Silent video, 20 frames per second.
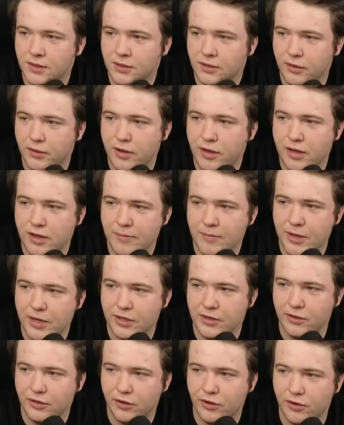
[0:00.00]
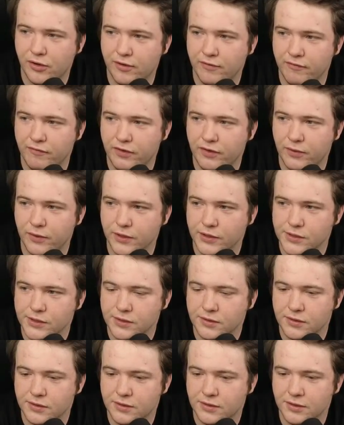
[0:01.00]
looking at my concurrent
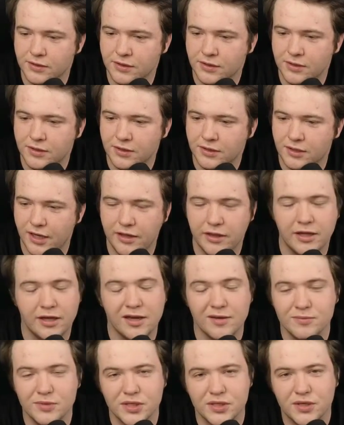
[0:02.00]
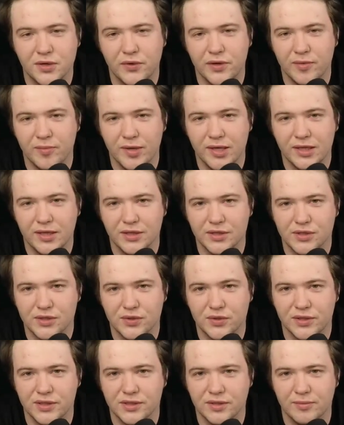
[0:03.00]
viewers, I think I'm just going to make this
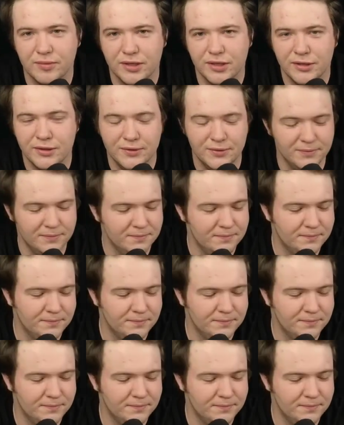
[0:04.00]
choice on my own.